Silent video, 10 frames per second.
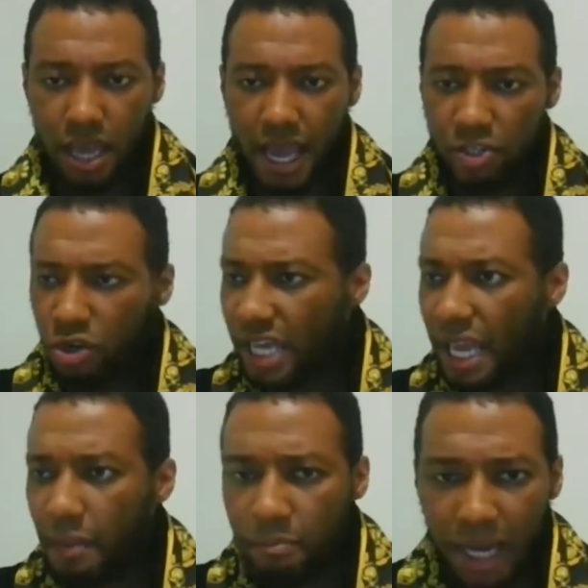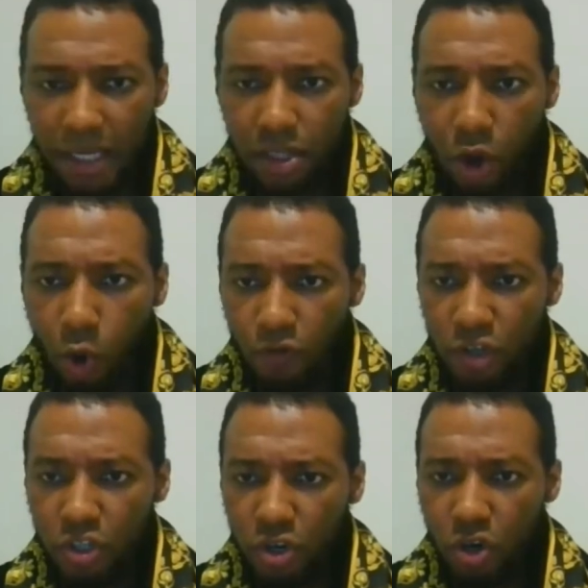and you're getting mad over
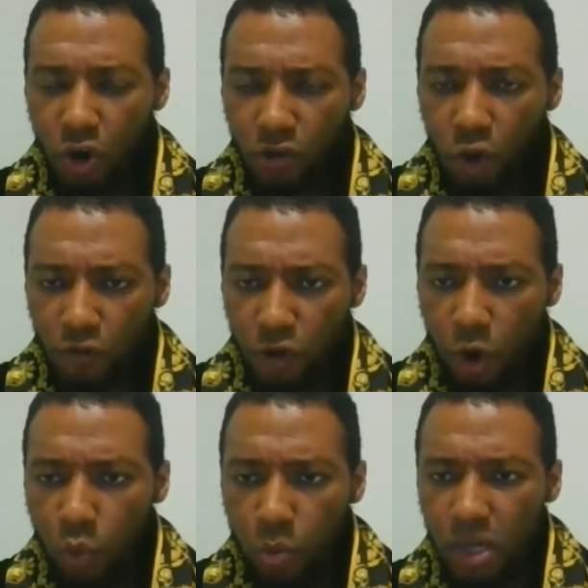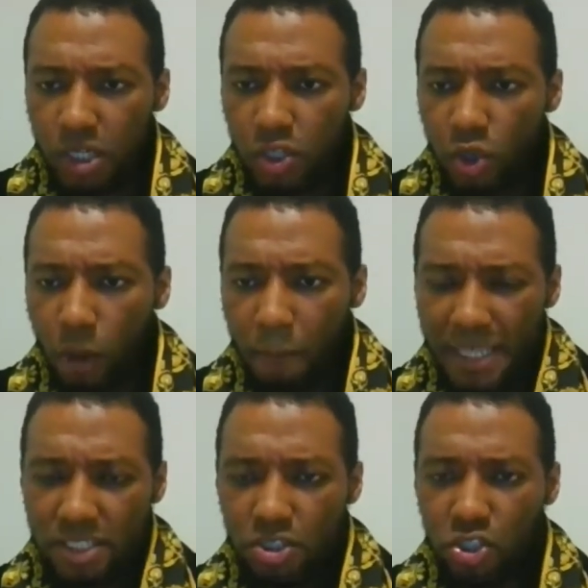your over a woman not
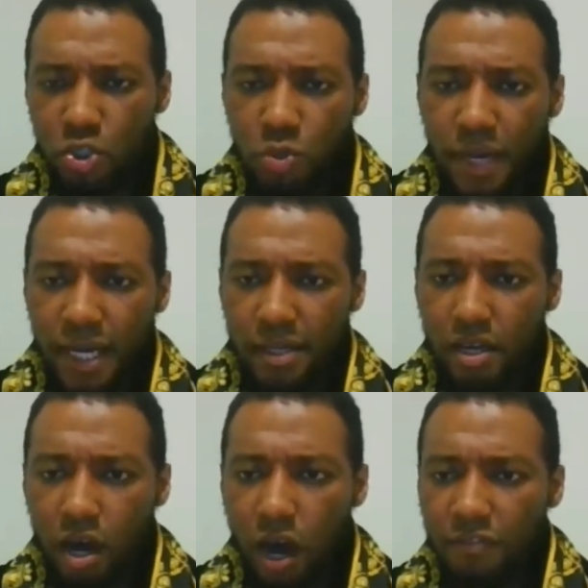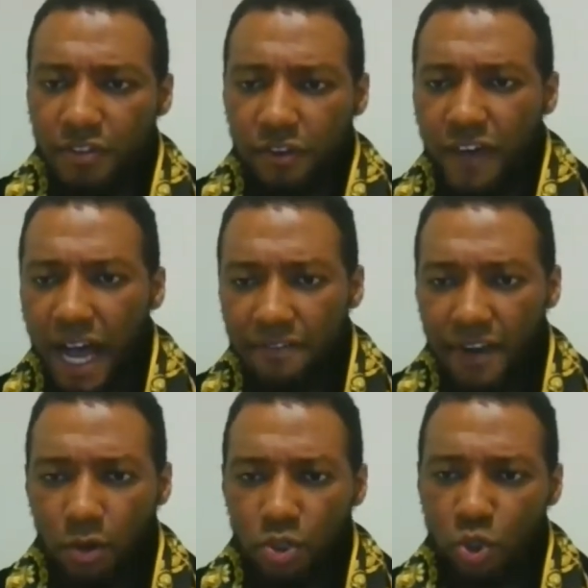messaging you back after five
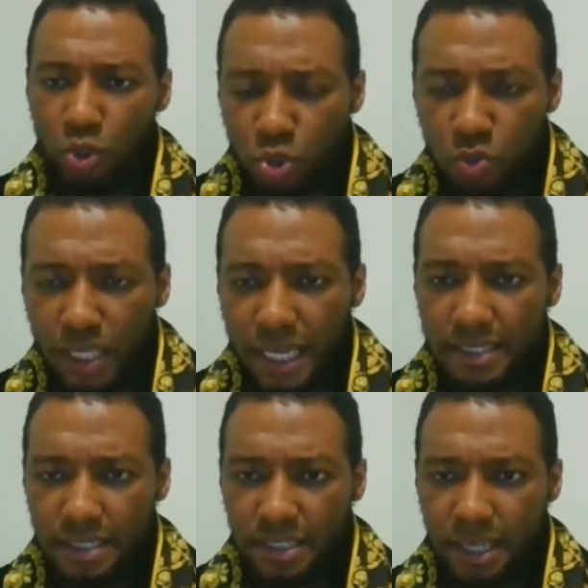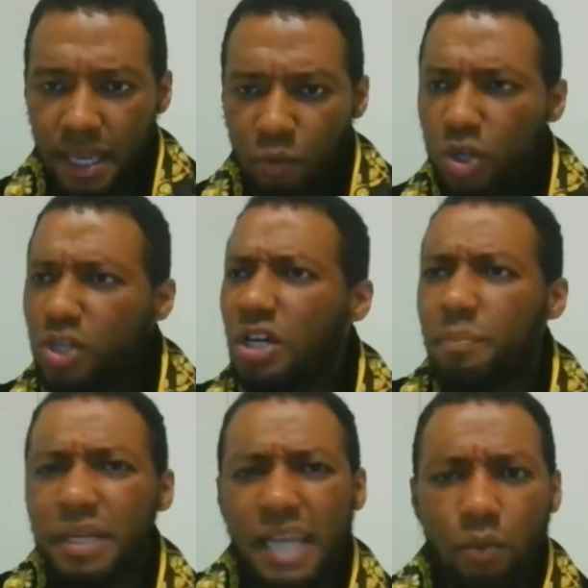hours or two days and that, what are you
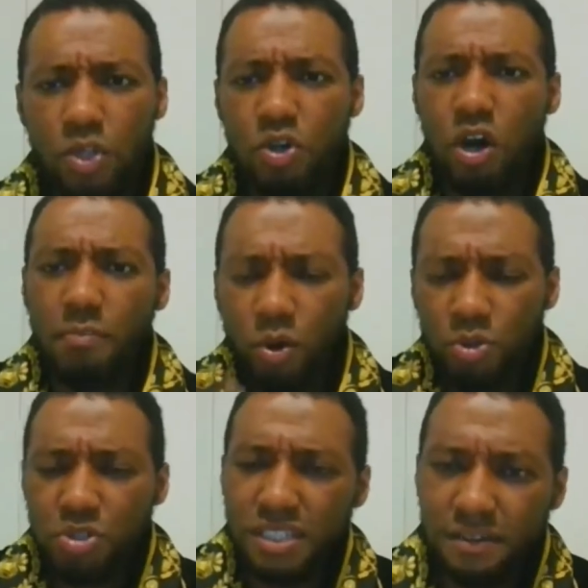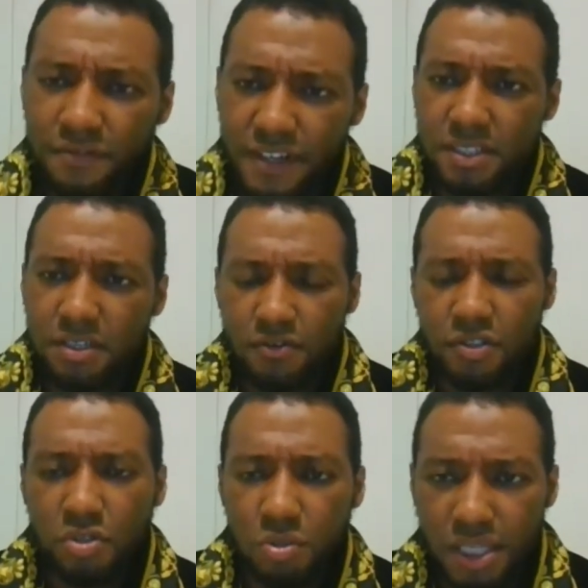gonna be like when you're emotionally invested after
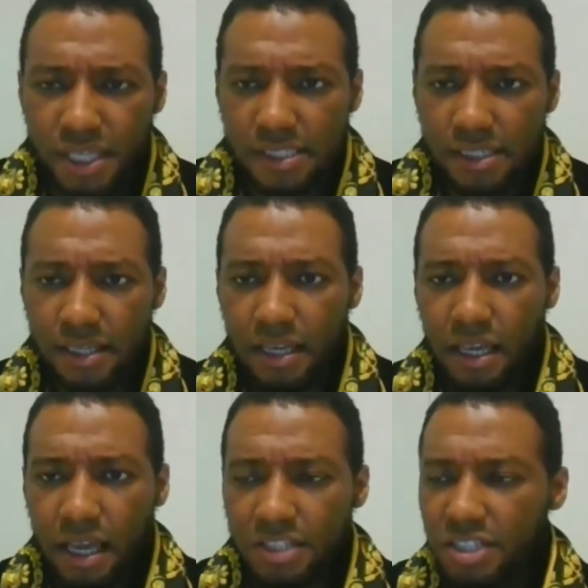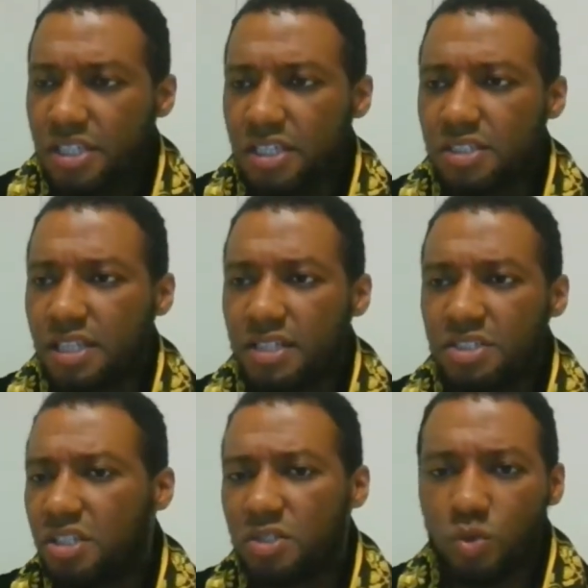two years? And she says that
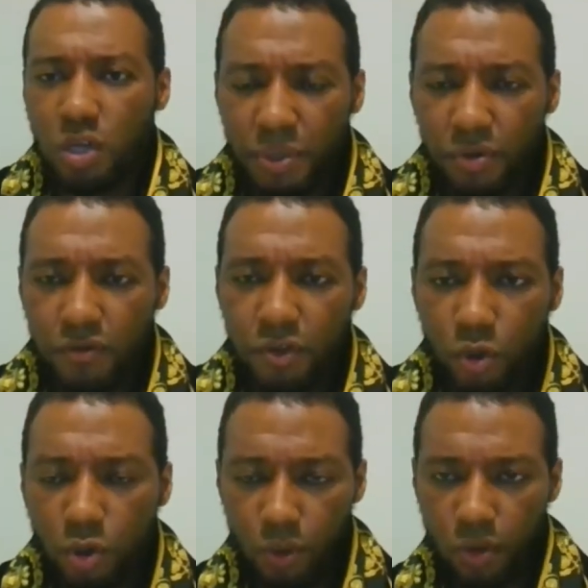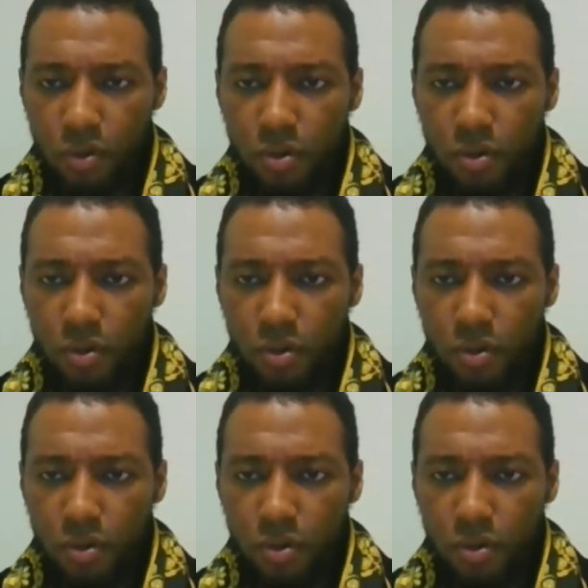she doesn't want to be with you no more.